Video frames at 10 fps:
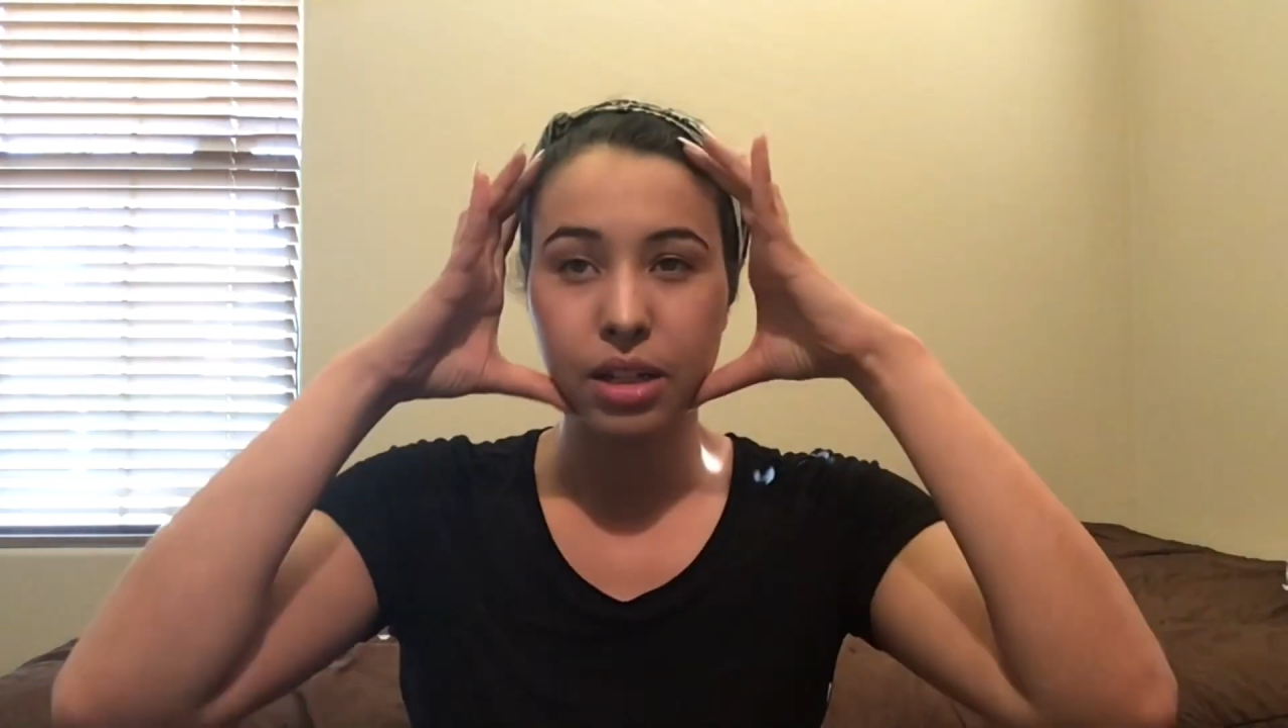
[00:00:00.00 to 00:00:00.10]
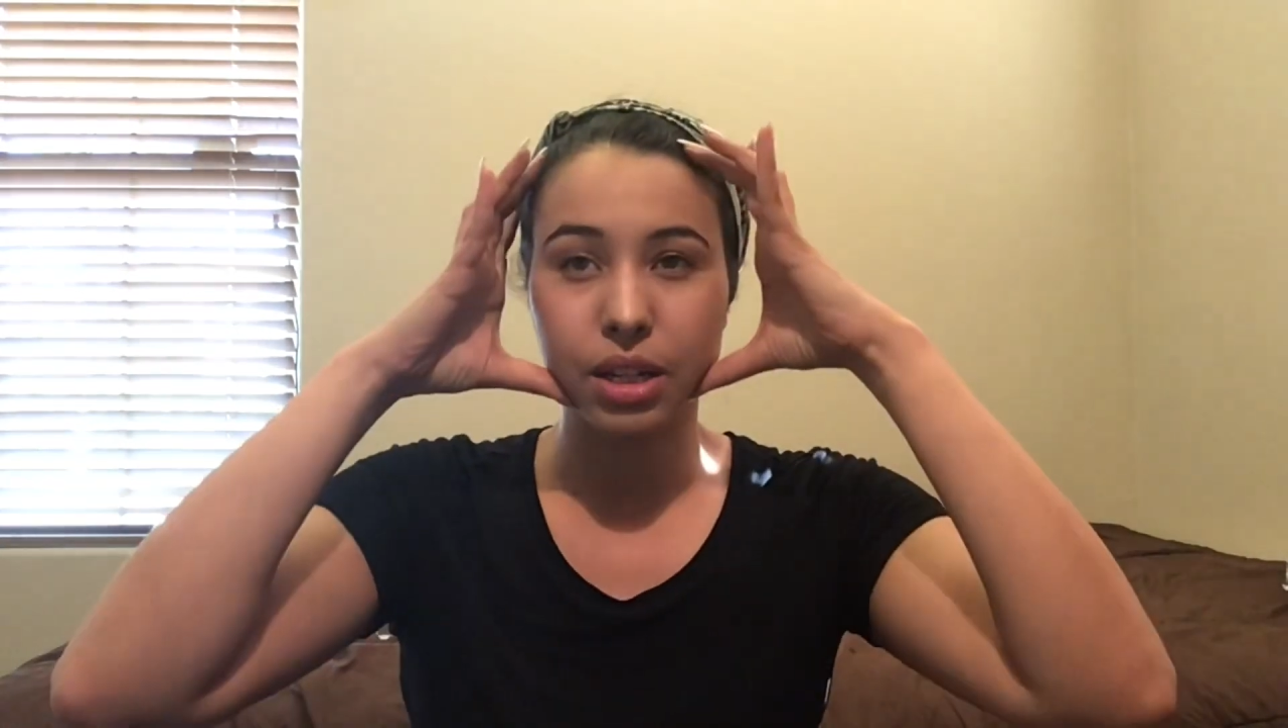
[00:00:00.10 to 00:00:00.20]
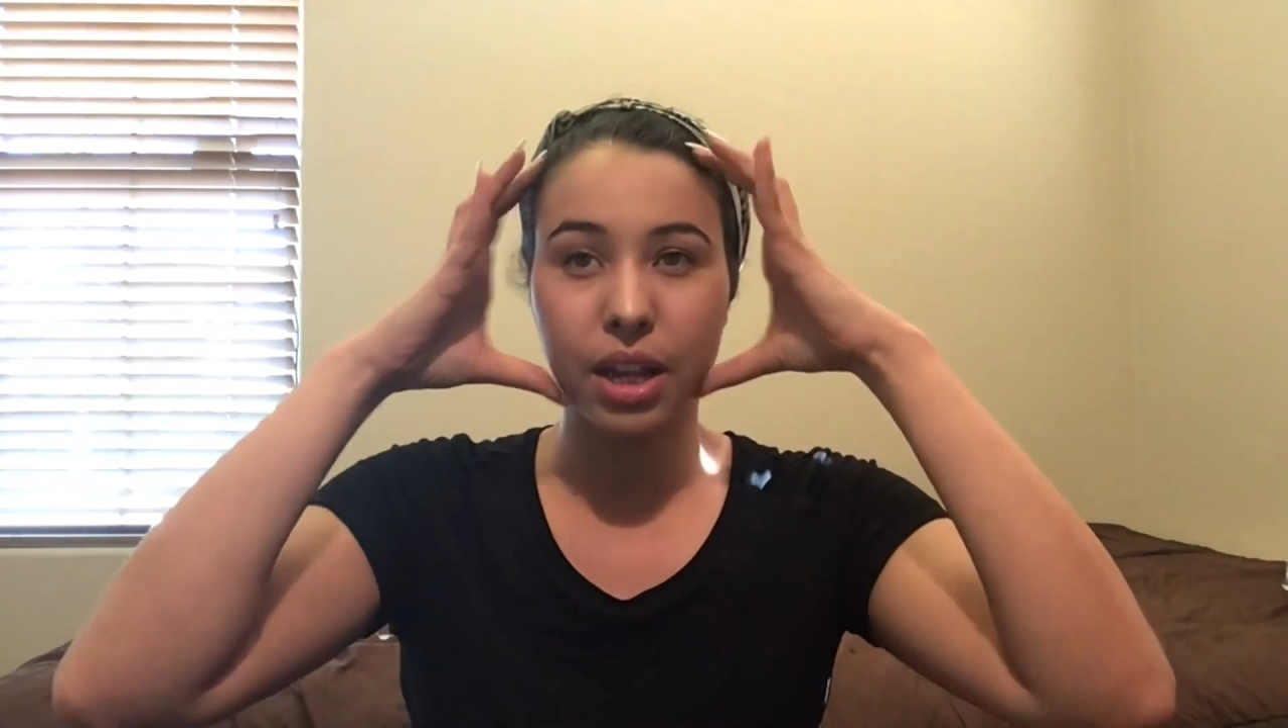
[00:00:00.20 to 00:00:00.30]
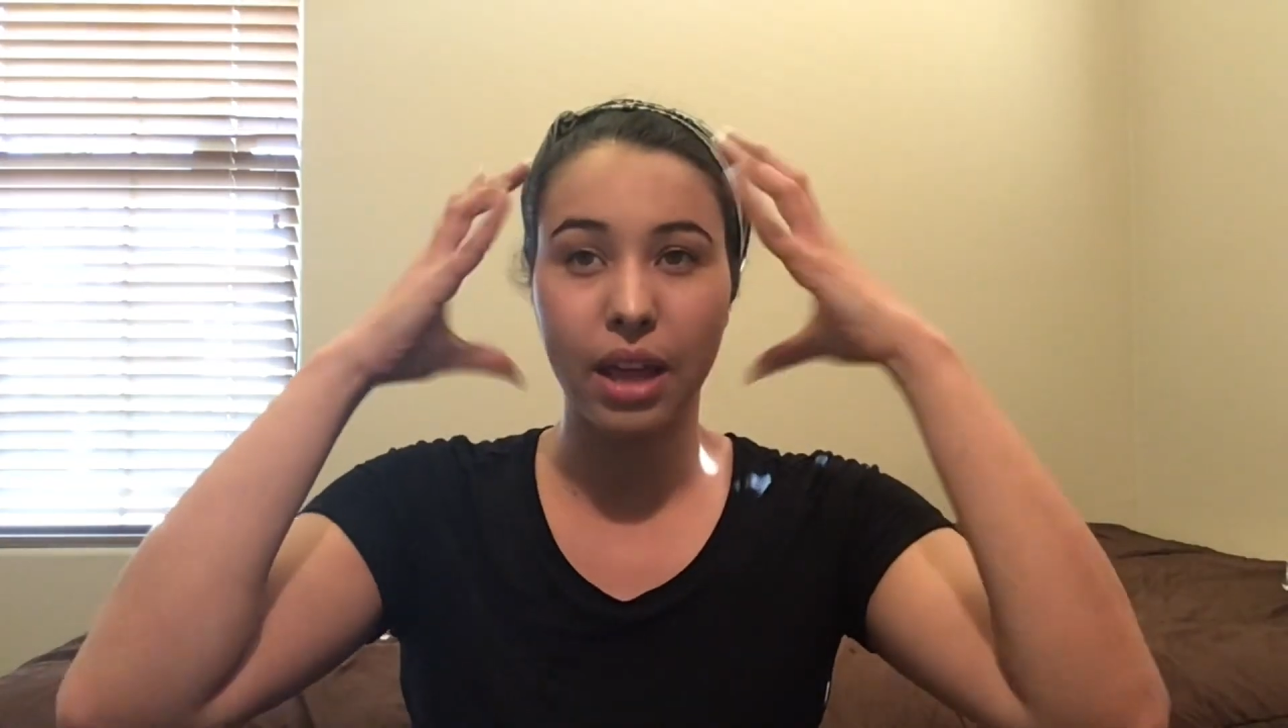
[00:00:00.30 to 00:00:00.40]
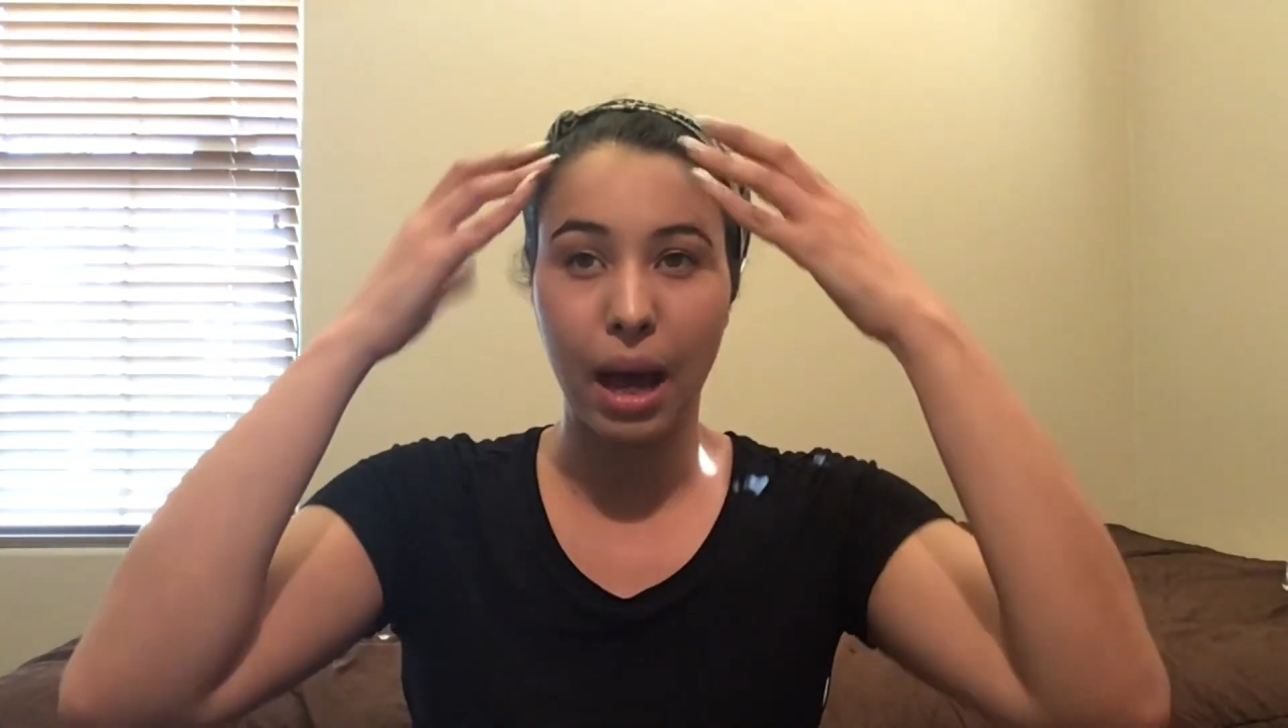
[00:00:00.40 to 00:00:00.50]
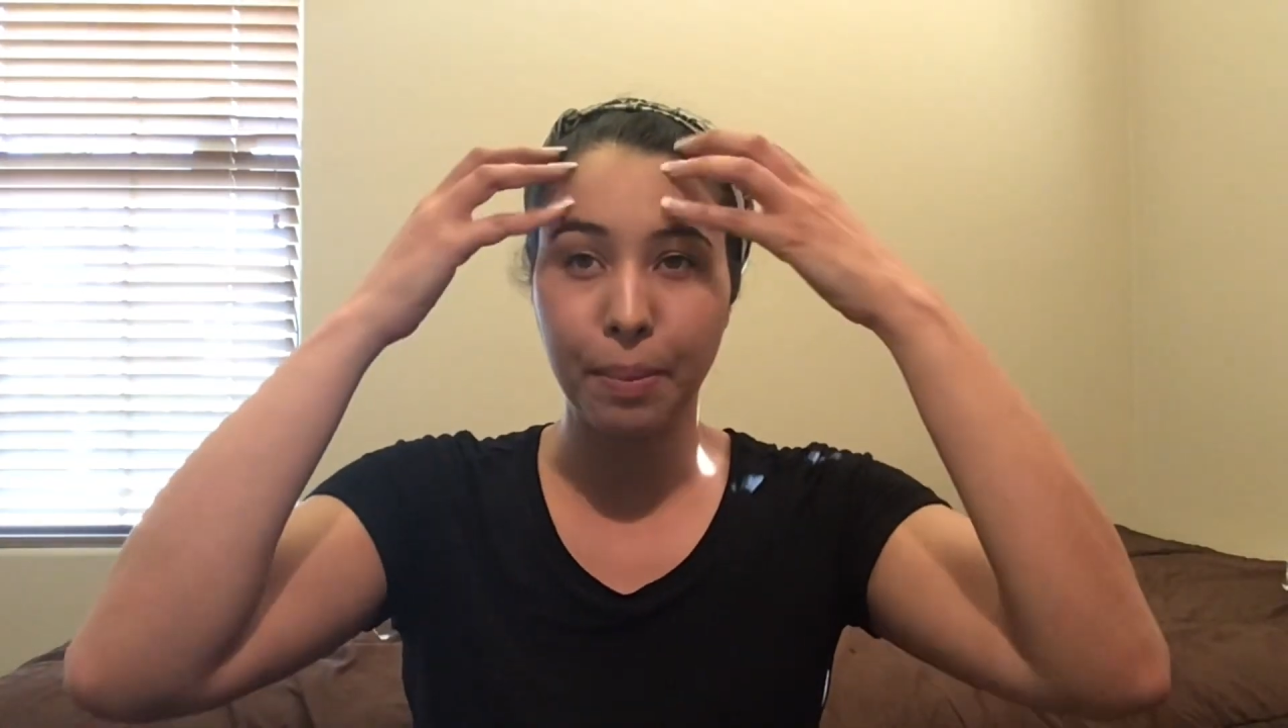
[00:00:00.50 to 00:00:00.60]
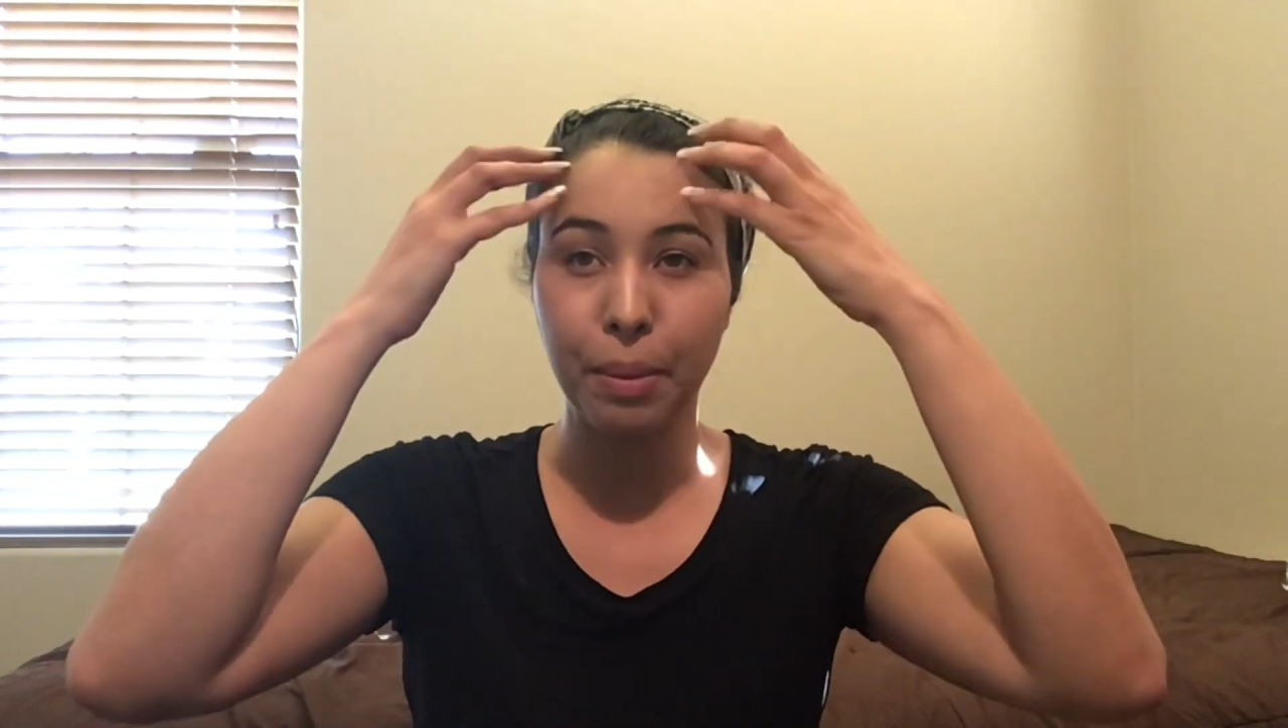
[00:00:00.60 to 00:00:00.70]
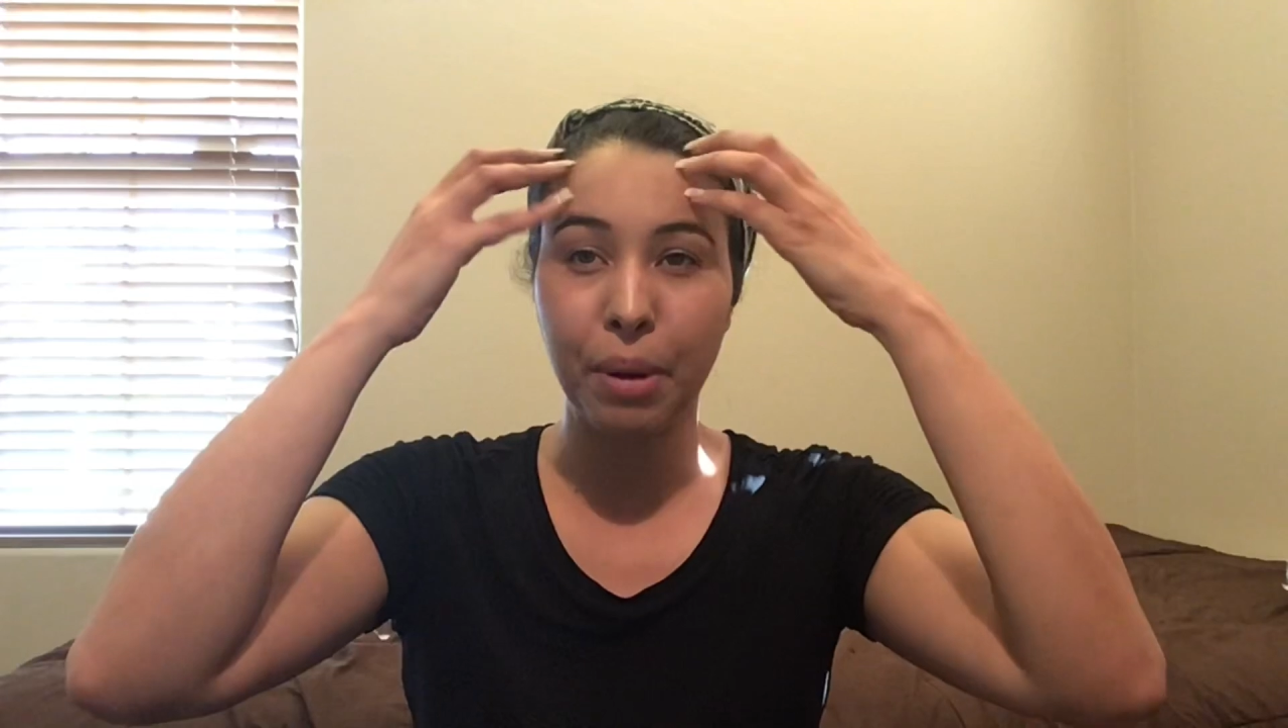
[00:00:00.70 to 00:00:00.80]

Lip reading: to the upper